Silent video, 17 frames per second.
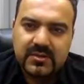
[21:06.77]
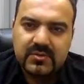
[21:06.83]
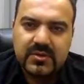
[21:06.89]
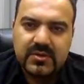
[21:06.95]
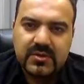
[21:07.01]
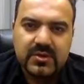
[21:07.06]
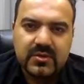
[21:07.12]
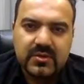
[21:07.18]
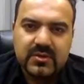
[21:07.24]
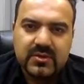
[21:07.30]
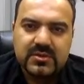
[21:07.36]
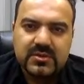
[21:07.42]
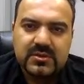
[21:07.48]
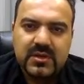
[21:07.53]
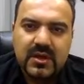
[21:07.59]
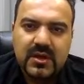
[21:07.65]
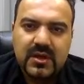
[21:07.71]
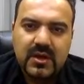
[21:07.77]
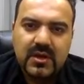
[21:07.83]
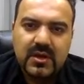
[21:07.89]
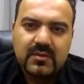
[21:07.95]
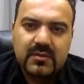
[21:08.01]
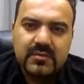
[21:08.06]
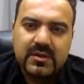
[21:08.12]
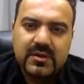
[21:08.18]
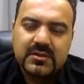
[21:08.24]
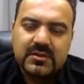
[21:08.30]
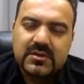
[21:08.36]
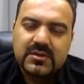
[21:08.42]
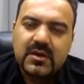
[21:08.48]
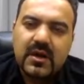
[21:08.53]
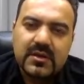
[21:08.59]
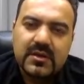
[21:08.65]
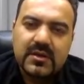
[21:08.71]
to be yours because
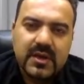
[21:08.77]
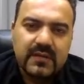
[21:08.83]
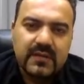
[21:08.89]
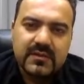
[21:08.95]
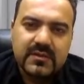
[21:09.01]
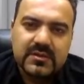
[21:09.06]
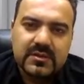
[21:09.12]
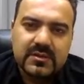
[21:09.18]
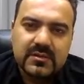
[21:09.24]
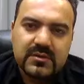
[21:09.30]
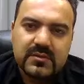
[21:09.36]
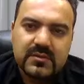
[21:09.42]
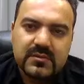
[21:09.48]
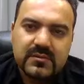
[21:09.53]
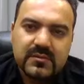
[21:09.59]
God gave it to you.